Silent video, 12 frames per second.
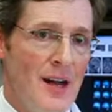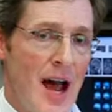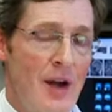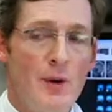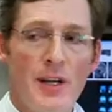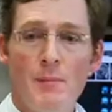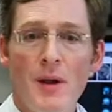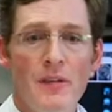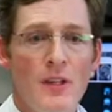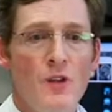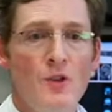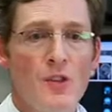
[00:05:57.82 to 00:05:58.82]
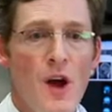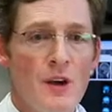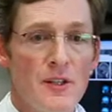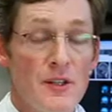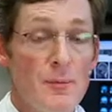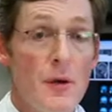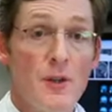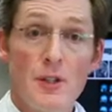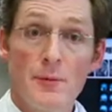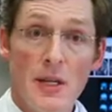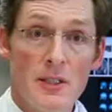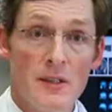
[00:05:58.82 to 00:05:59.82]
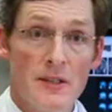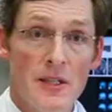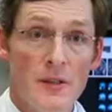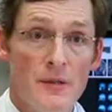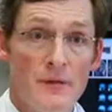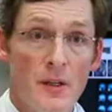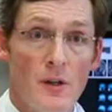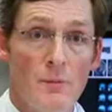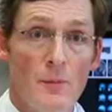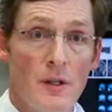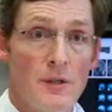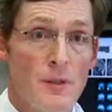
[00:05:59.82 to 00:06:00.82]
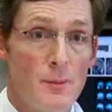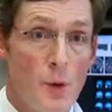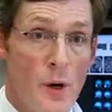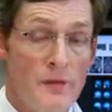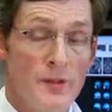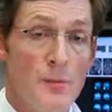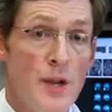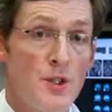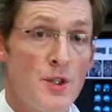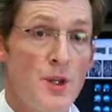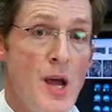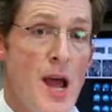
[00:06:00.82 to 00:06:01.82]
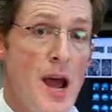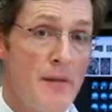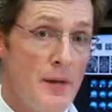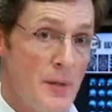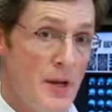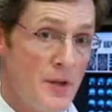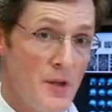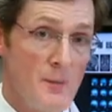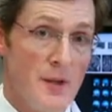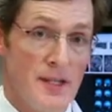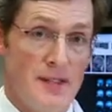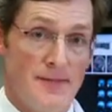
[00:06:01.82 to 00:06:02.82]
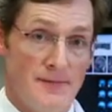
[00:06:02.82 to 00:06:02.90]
I recommend that you talk to some other specialists in the field because the more information you have, the better you'll be.